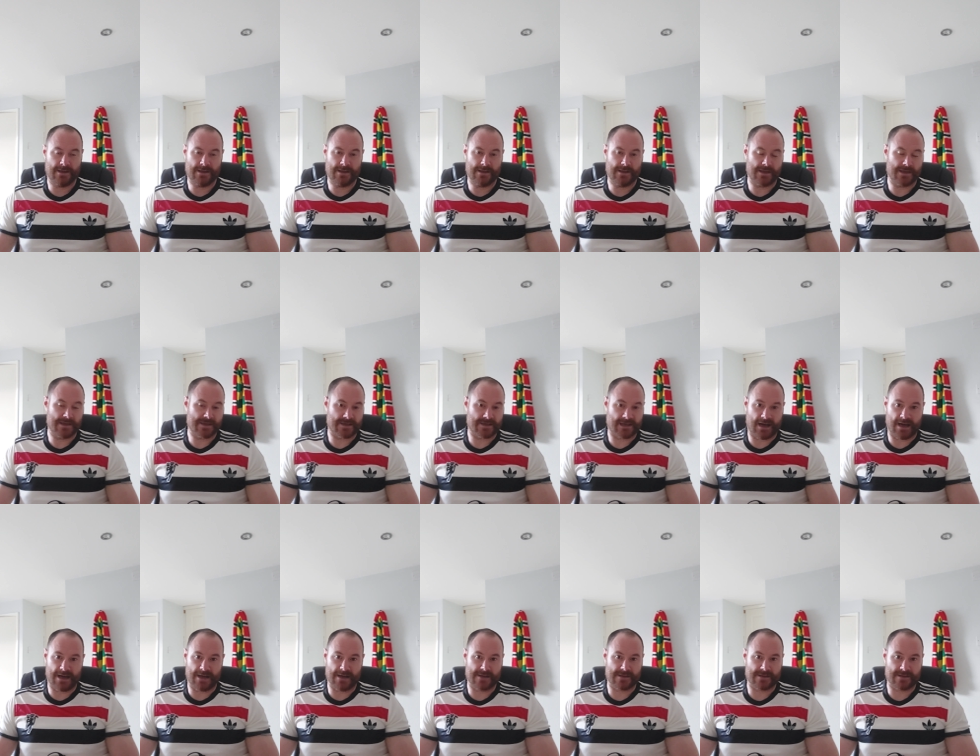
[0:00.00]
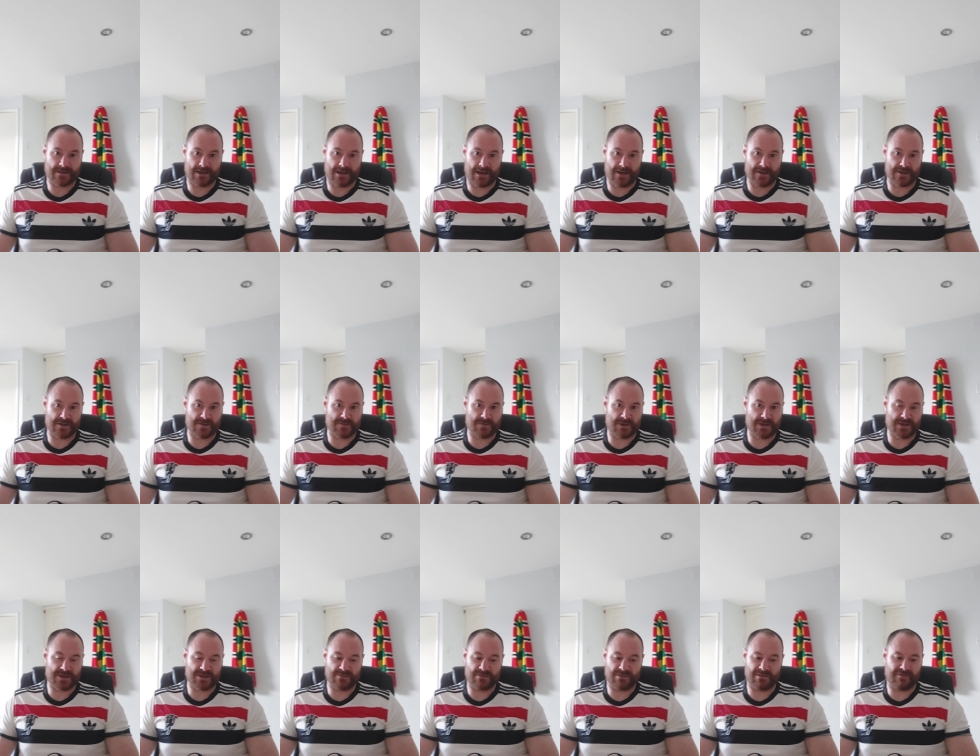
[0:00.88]
These guys that I just
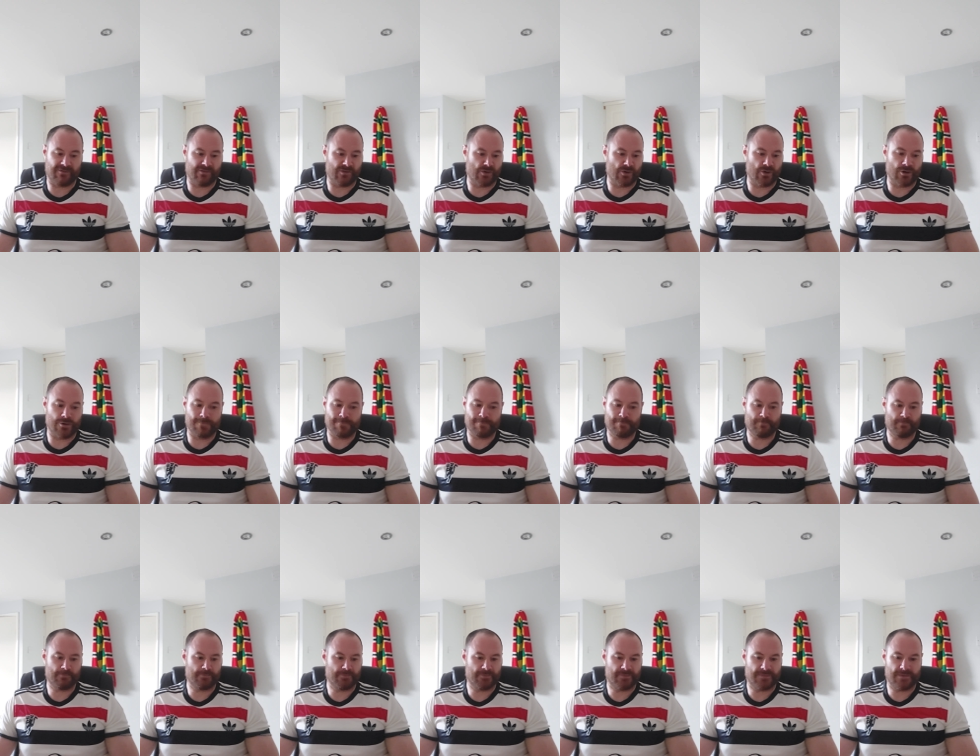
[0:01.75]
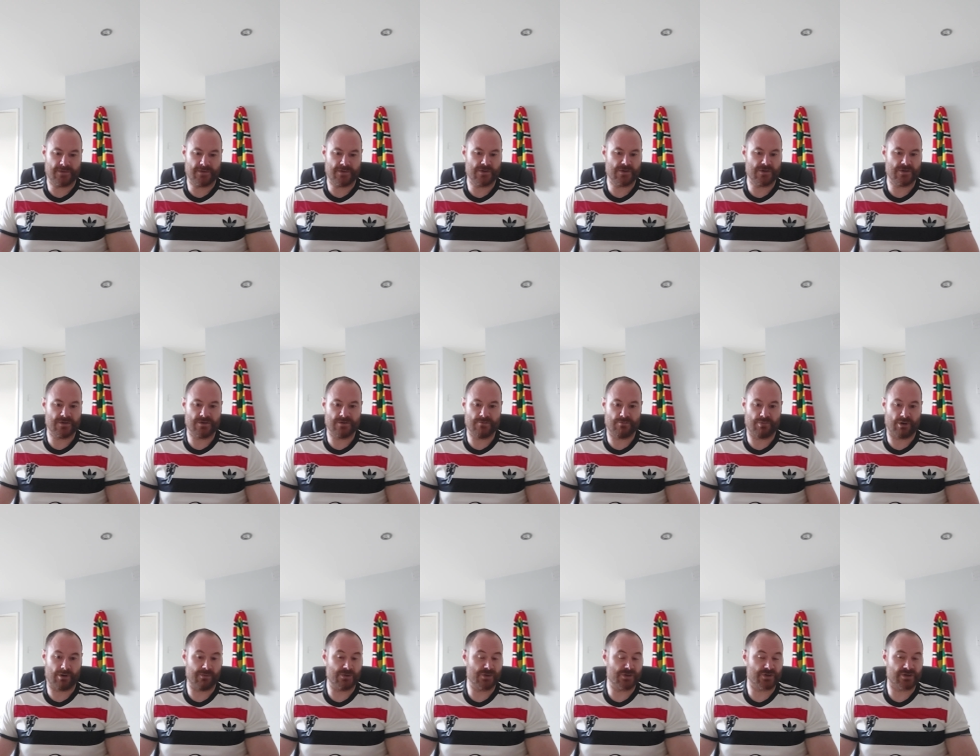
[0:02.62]
mentioned before
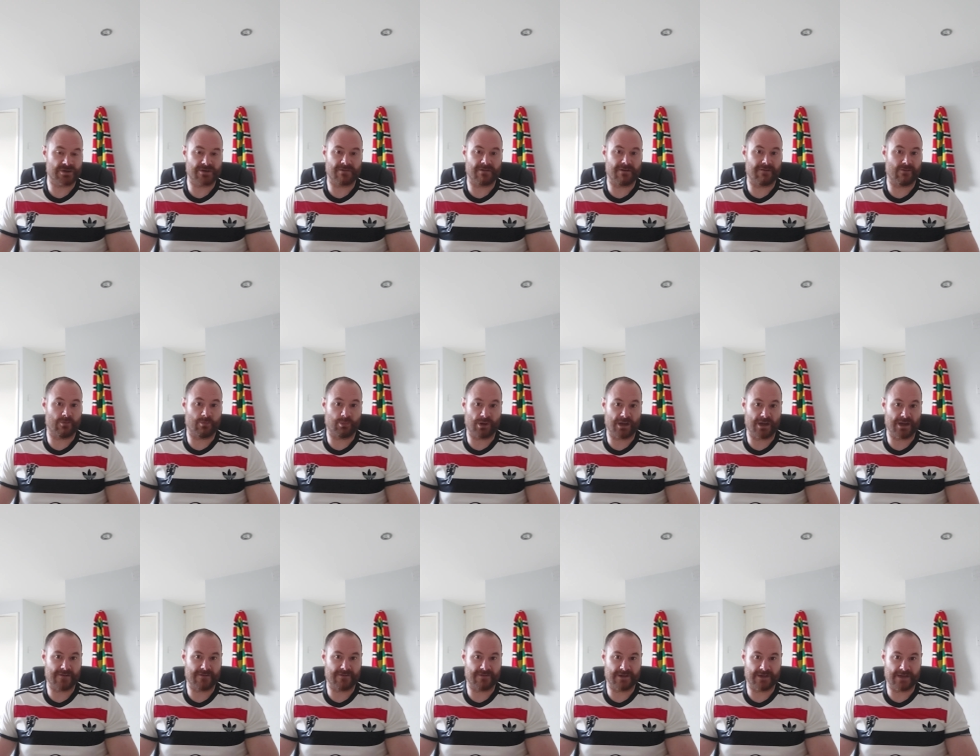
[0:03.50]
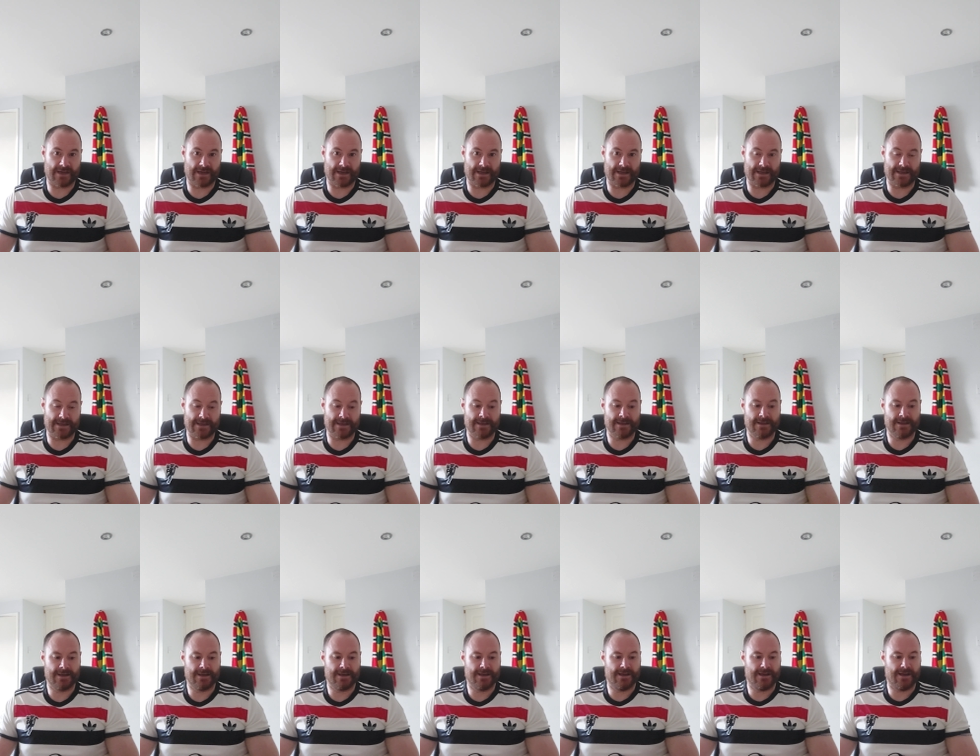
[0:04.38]
probably shouldn't have ever played for United
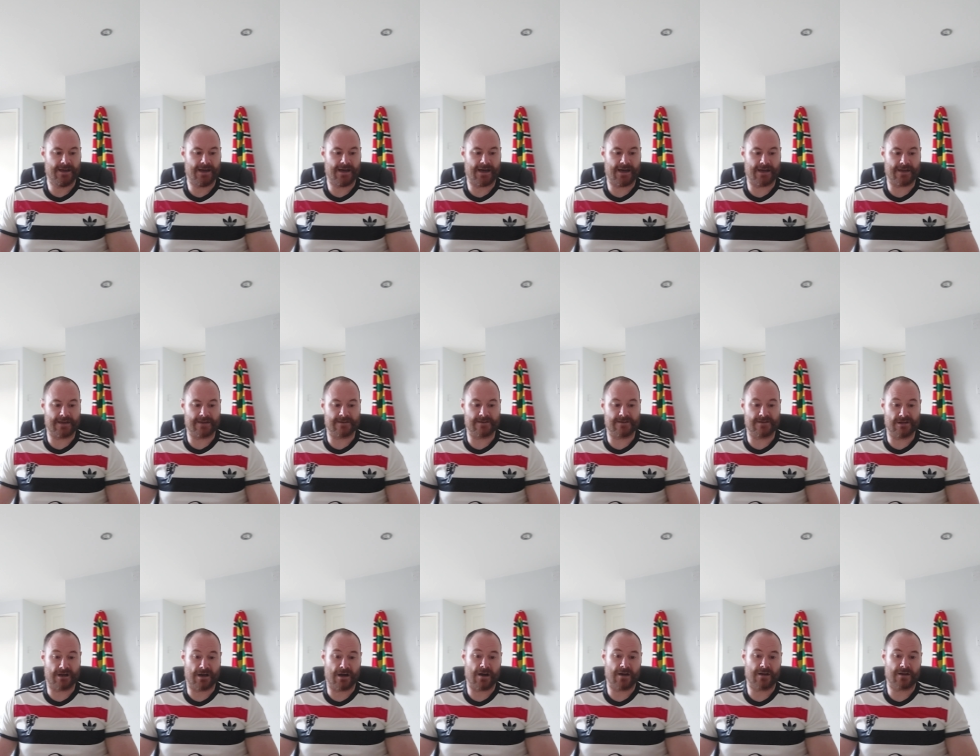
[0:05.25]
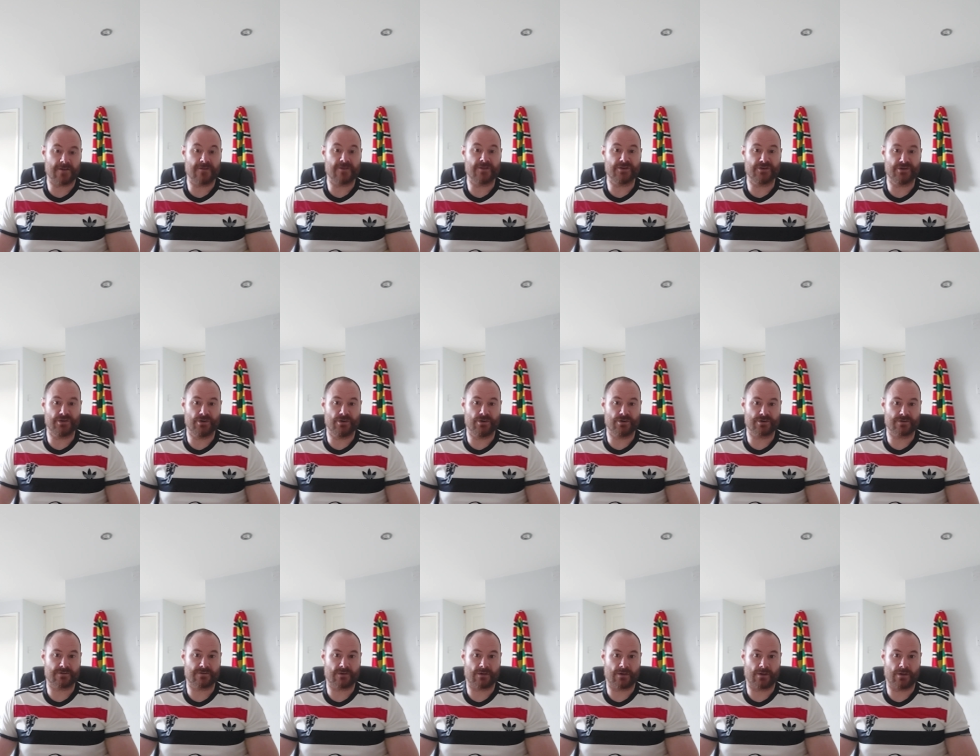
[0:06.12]
and darkened the doors
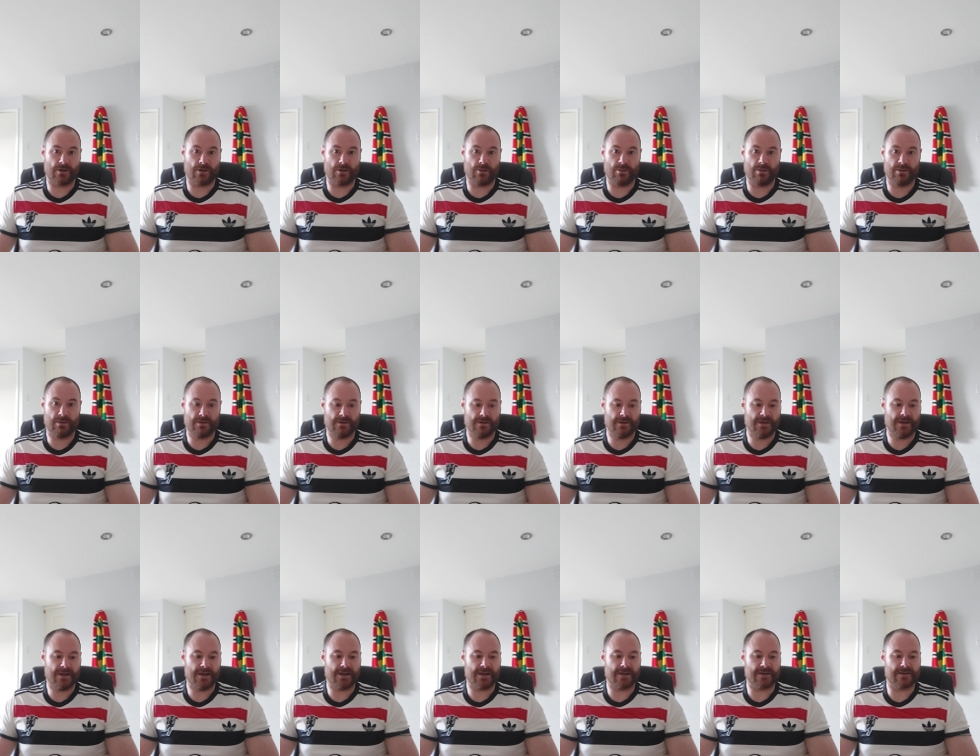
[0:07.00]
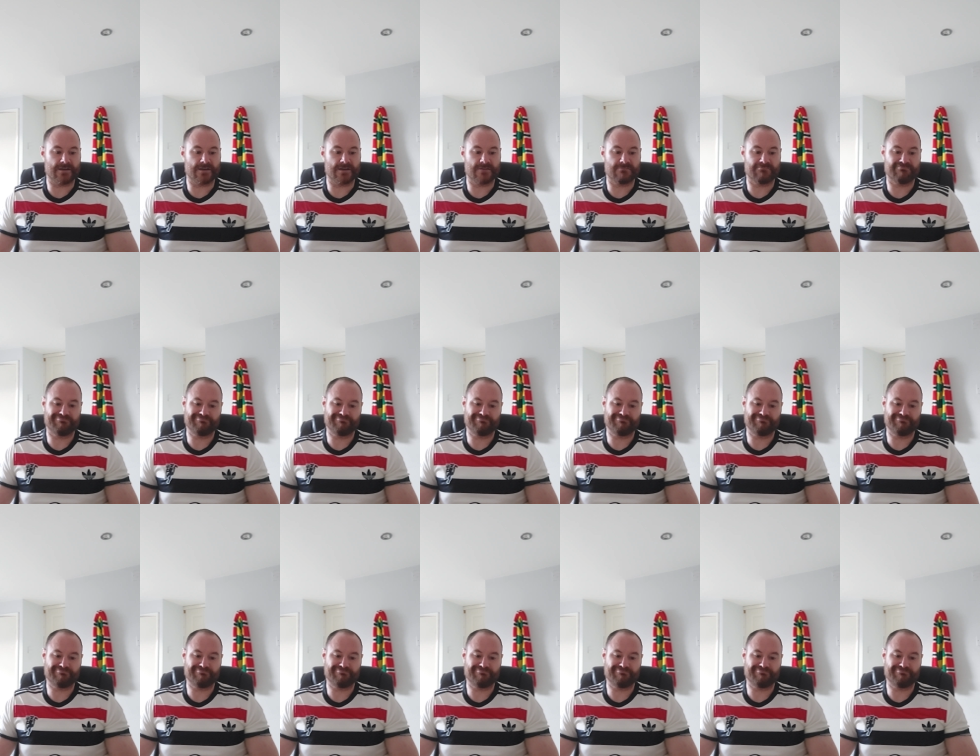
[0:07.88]
of the club, and